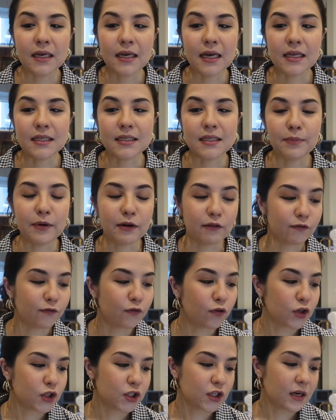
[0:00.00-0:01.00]
It's a bit
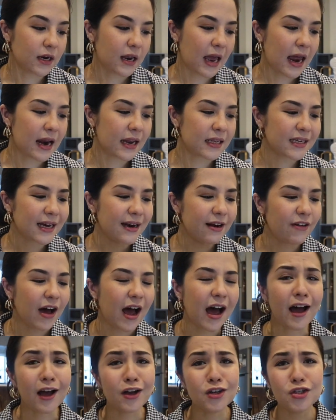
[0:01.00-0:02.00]
unfortunate, and it's kind of
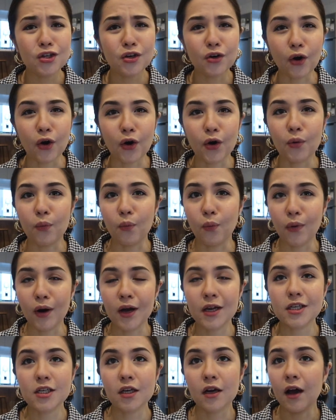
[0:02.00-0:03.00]
hard to know
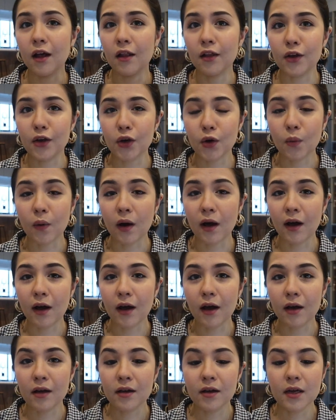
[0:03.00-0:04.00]
what color you
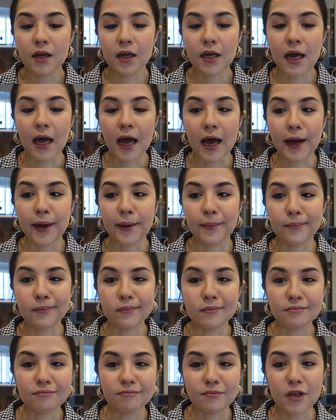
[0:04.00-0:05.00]
are.
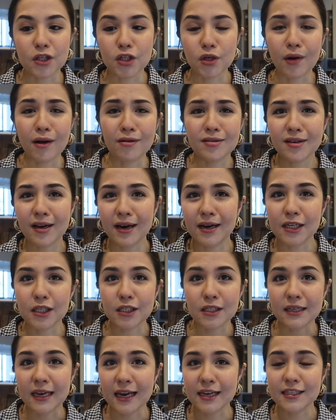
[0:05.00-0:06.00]
So I was kind of
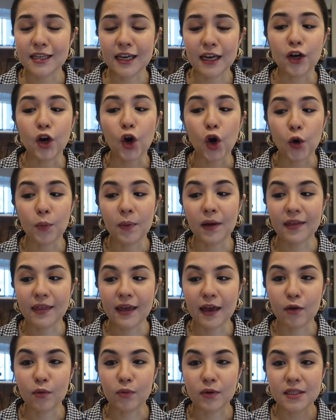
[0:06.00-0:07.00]
just guessing and hoping
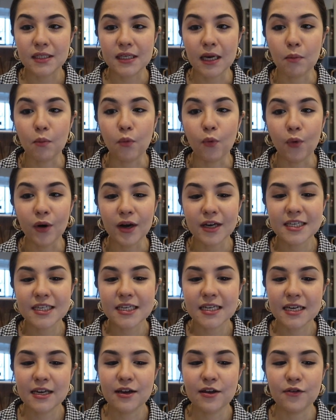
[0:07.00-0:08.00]
that it would
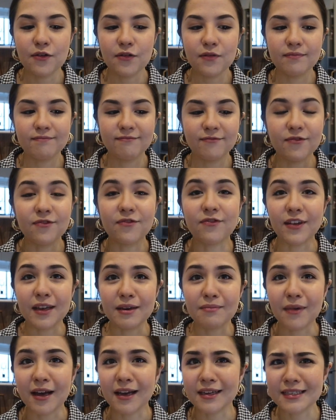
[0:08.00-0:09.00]
somewhat
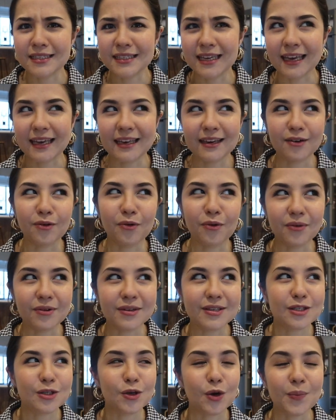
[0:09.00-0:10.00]
fit my skin
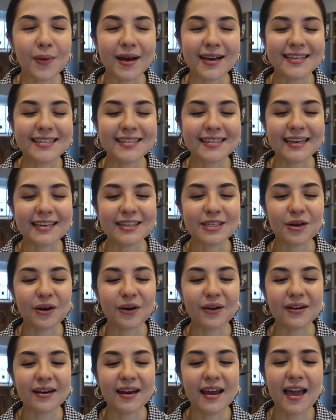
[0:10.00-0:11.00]
or suit my skin
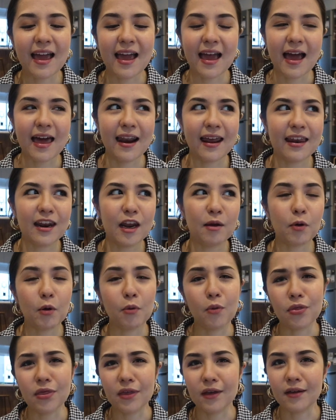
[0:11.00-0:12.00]
tone, and I ended up
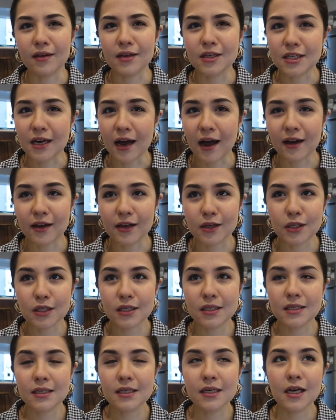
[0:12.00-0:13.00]
going with the
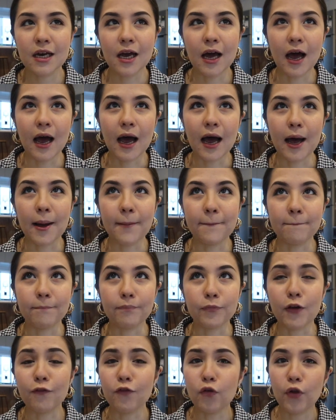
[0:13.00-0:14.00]
darkest.
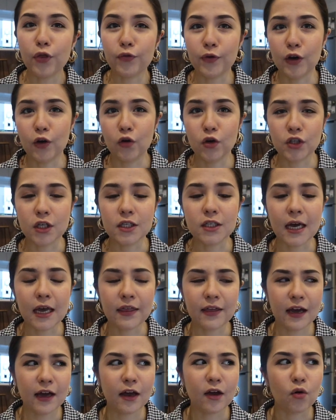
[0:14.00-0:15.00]
Of all 3 cushions, I
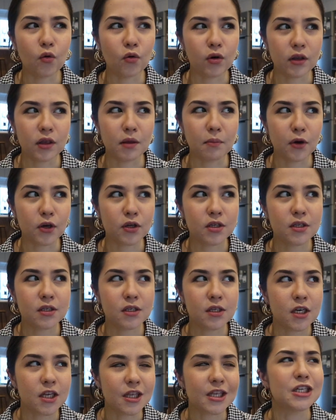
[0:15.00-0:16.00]
think I ordered
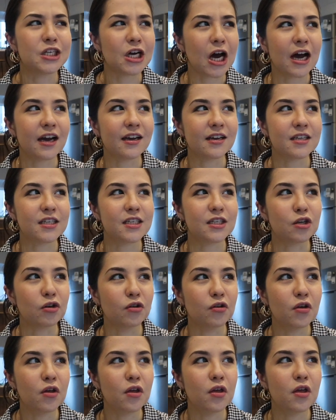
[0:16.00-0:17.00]
the darkest
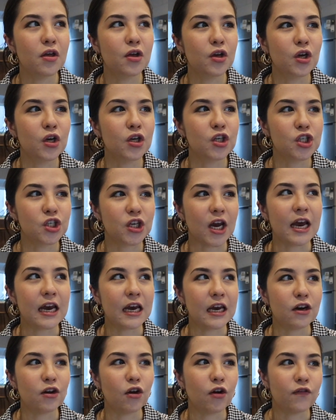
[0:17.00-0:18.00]

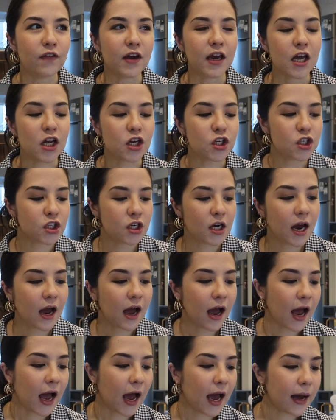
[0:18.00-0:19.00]
shade of each.
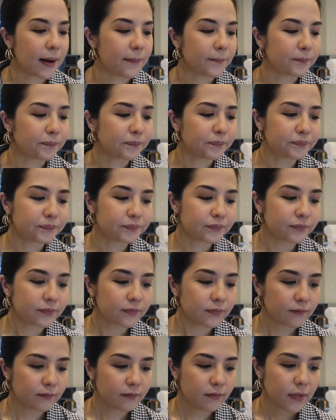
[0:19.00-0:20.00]

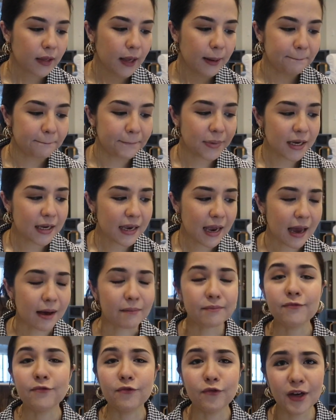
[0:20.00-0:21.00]
But
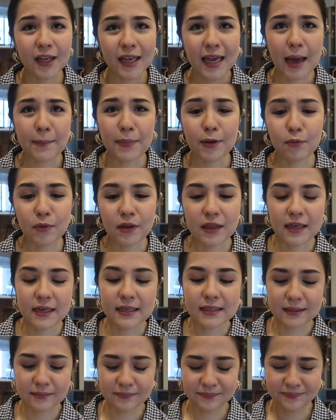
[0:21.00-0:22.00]
yeah, really happy with
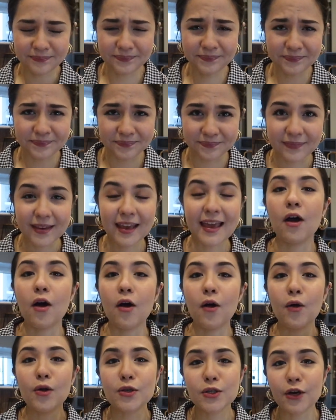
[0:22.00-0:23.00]
this.
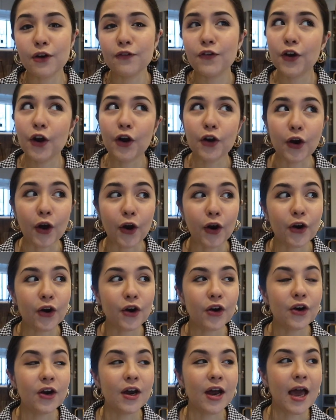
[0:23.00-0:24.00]
Also, if you don't
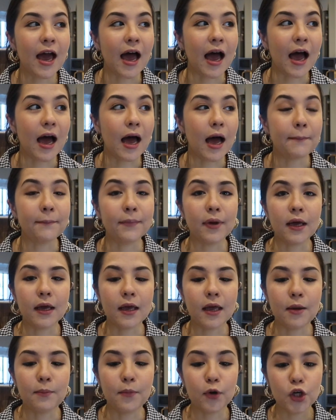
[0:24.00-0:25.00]
know,
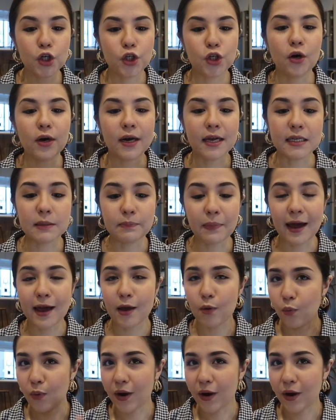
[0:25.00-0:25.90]
Moonshot is by